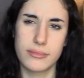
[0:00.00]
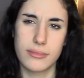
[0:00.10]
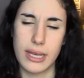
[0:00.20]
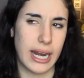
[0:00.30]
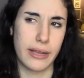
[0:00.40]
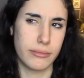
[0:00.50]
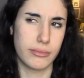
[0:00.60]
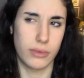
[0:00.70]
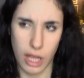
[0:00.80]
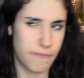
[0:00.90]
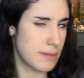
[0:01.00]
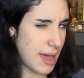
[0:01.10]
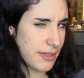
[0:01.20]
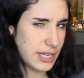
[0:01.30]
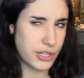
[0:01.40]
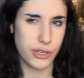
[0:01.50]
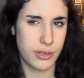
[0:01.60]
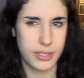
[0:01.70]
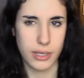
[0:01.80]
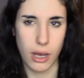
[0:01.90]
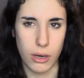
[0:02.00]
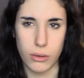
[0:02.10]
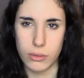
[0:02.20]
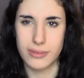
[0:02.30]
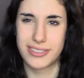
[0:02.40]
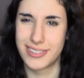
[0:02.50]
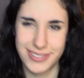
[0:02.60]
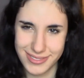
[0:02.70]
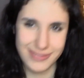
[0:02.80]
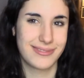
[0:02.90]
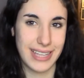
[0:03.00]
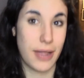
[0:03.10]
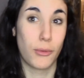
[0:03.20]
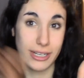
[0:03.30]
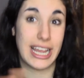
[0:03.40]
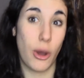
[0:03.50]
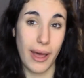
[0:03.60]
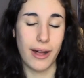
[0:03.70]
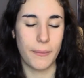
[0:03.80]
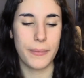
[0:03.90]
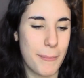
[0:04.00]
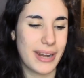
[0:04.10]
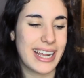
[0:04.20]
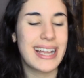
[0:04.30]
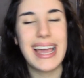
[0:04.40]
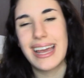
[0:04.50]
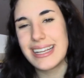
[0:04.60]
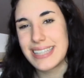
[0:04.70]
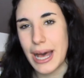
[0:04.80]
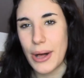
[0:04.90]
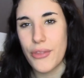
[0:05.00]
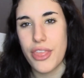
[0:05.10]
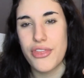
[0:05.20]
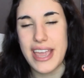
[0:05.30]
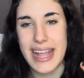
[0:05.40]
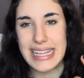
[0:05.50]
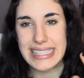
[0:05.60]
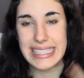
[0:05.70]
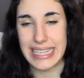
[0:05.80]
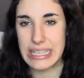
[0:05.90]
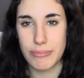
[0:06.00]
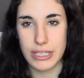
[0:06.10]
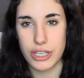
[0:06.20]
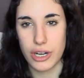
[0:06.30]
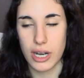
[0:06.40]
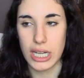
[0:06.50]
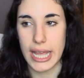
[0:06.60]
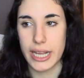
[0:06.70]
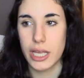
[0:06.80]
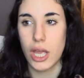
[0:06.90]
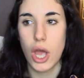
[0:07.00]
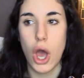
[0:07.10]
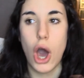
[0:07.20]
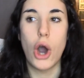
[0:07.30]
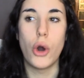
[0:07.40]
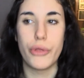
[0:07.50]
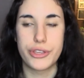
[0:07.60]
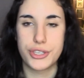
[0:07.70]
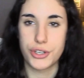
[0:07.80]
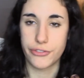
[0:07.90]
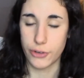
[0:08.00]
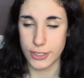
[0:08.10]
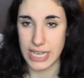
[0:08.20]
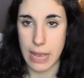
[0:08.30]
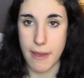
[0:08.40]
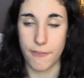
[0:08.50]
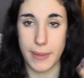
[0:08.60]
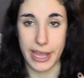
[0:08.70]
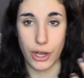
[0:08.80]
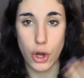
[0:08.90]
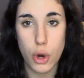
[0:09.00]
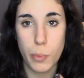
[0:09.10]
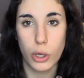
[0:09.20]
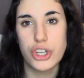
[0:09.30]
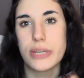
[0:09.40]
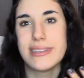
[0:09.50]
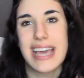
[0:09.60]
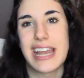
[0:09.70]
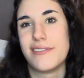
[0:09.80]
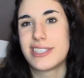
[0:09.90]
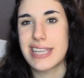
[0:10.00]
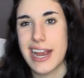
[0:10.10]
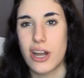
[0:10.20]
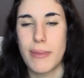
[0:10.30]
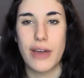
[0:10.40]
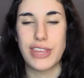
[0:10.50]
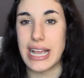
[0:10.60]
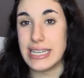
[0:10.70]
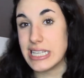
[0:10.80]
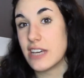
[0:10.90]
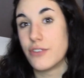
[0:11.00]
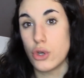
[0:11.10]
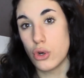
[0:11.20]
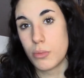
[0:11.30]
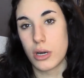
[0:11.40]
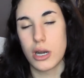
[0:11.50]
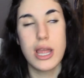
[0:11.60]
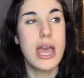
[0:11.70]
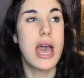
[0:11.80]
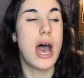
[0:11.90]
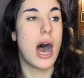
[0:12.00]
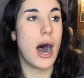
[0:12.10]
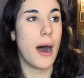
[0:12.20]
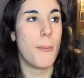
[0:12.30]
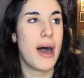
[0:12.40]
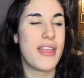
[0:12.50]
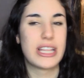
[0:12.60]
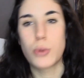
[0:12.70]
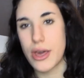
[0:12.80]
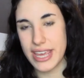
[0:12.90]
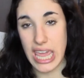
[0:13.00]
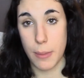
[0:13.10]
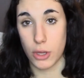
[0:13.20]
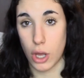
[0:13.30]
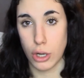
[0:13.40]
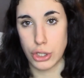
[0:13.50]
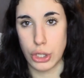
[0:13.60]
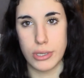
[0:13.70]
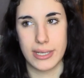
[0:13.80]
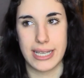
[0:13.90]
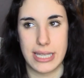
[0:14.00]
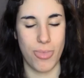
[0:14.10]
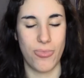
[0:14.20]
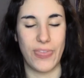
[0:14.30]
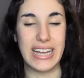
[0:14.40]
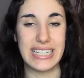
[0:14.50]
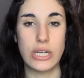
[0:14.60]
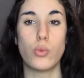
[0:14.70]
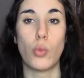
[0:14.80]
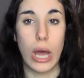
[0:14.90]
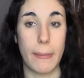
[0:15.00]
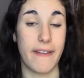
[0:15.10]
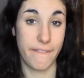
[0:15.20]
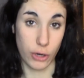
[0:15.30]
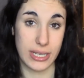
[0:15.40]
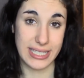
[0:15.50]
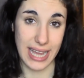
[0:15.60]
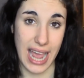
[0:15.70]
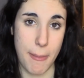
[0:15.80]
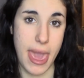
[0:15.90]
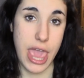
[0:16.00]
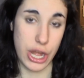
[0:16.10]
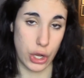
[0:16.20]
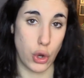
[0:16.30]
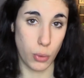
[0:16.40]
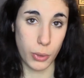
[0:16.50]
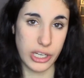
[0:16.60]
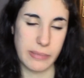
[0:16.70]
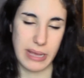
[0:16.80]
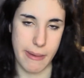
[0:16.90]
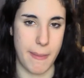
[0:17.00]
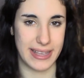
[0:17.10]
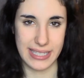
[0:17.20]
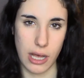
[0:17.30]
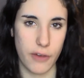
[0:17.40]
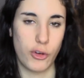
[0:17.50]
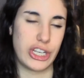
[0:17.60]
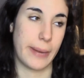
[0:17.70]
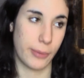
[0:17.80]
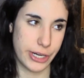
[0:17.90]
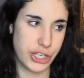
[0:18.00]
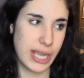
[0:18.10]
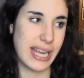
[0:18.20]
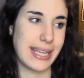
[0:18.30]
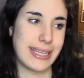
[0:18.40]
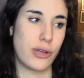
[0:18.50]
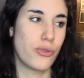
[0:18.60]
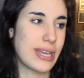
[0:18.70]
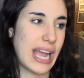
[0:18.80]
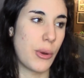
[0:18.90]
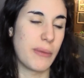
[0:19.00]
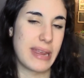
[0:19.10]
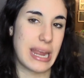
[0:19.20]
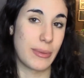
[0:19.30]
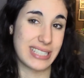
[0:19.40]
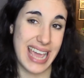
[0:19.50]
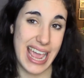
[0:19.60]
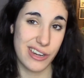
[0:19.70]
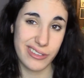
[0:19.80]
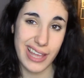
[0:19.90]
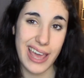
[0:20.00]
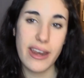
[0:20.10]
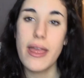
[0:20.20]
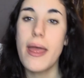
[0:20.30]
and I love my math teacher, so worked out well. But I could kind of tell that they had said something to her like, oh, this is her first time ever being in an Uber. She was kind of scared about the idea of an Uber. And that's why they came along too, is because they didn't want my first time in an Uber to be by myself, which I appreciated because I don't think I would have been able to handle that.